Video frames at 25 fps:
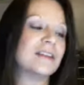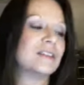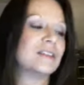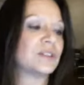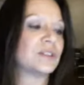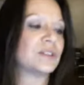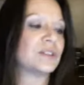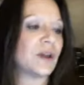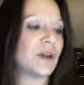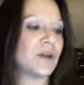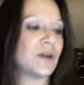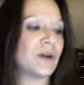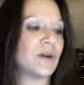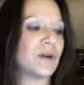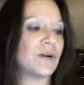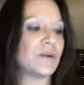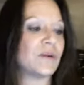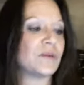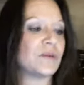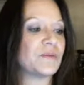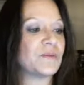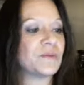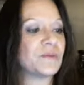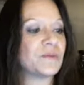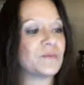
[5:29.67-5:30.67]

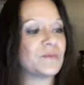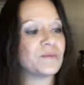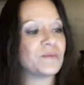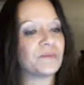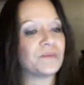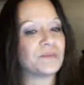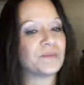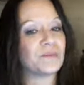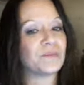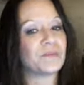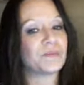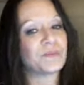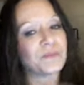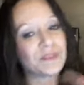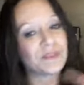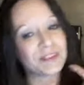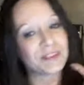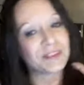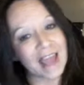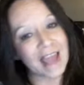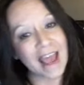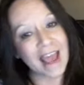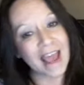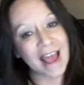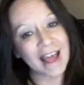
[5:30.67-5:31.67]
So
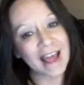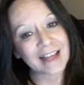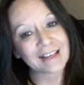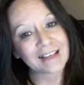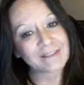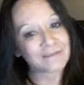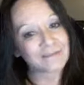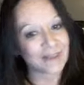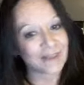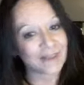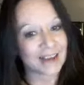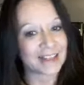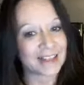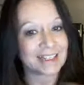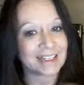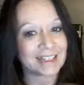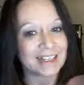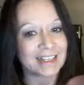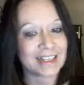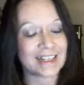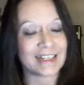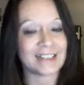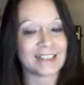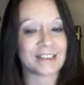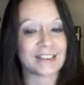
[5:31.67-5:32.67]
that makes
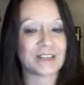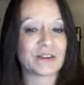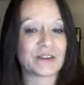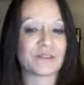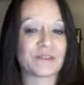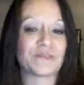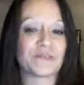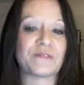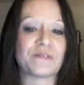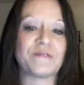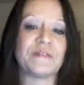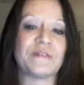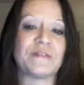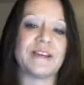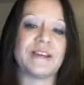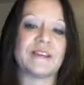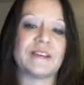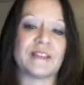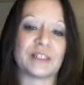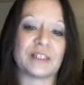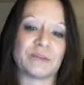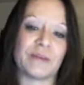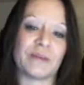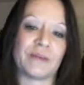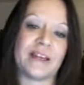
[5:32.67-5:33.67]
it easier for me to
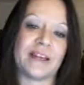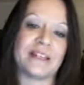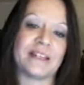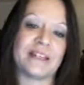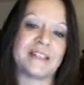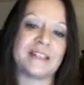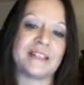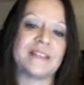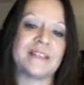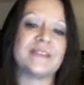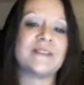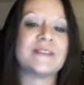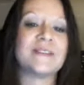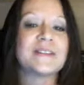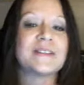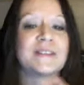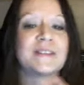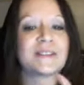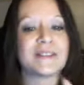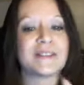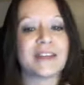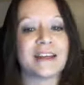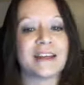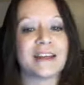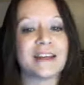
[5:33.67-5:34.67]
explain it to you,
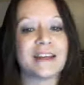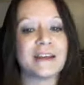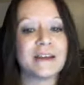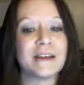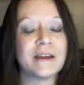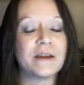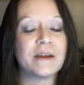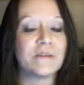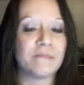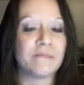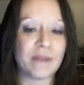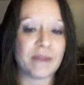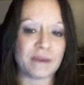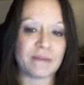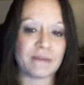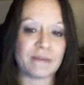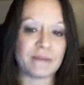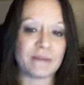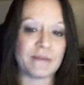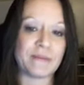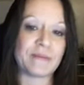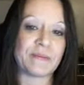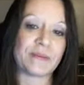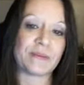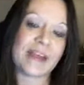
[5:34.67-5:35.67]
so that maybe
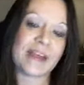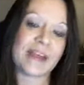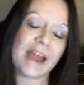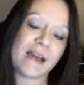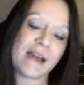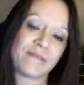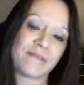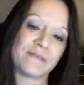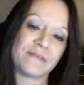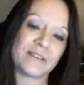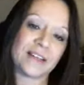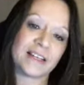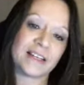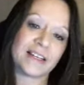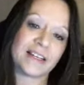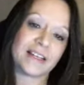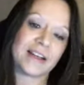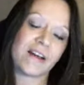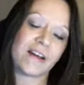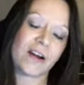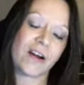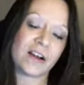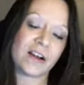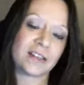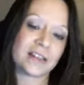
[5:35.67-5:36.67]
people that have
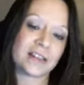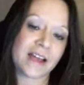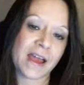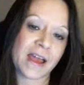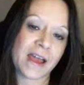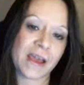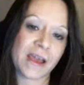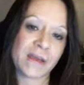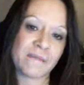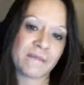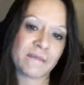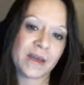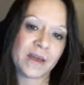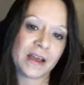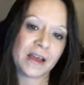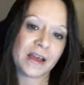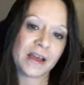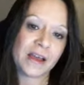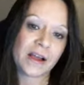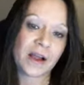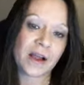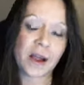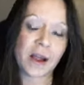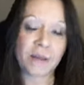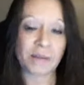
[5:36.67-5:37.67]
a hard time
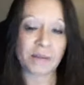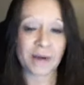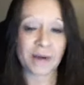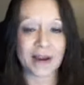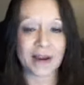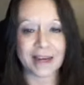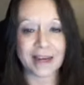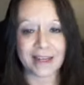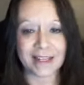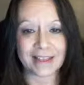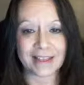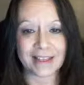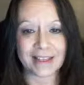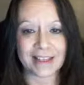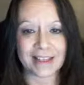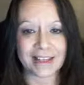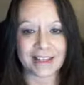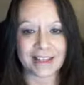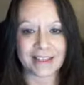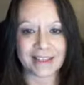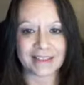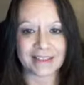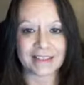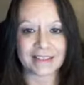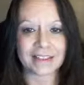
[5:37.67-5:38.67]
comprehending
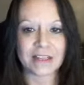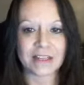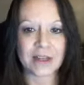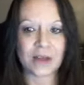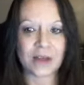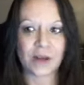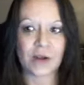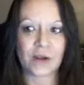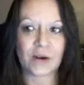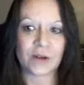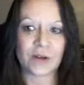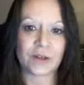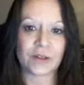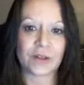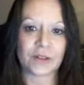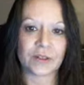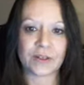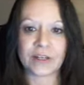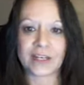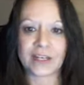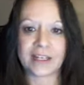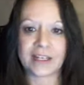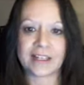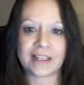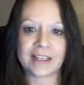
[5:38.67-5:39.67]
things or
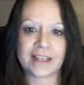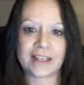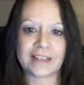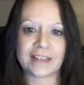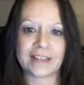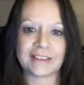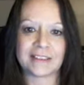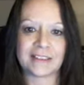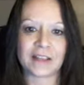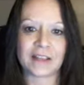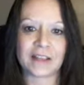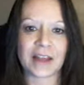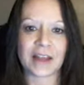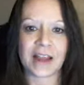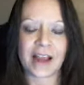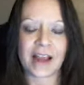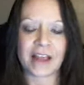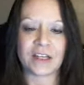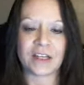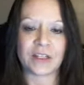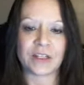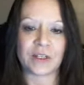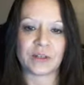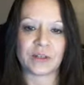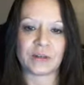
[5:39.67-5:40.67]
learning things like
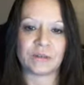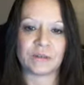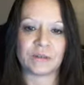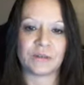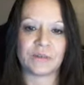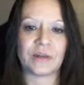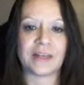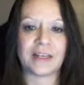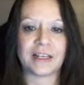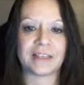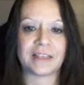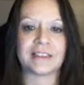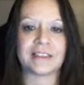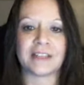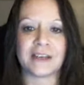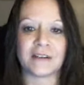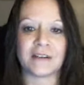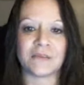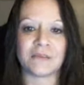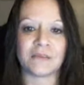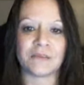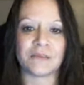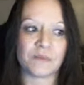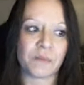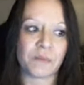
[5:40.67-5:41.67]
I do because
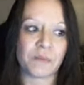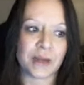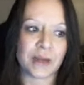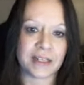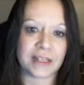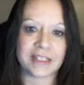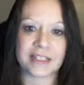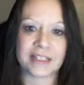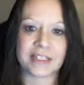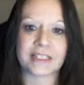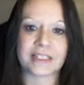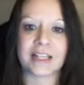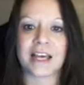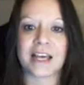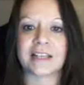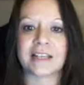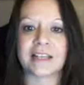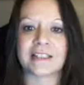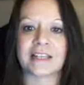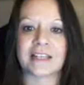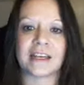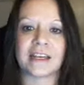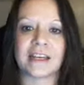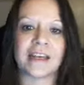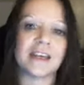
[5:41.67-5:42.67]
of my
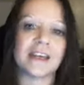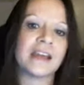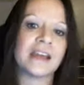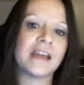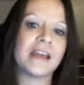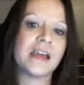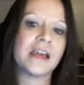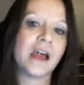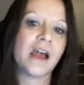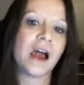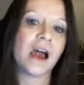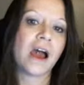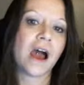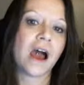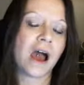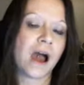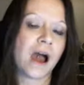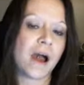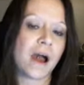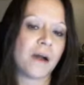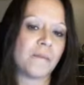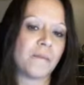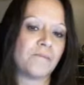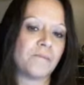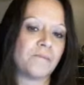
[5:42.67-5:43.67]
dyslexic,
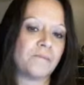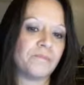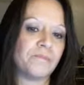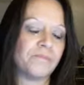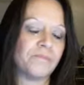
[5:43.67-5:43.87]
and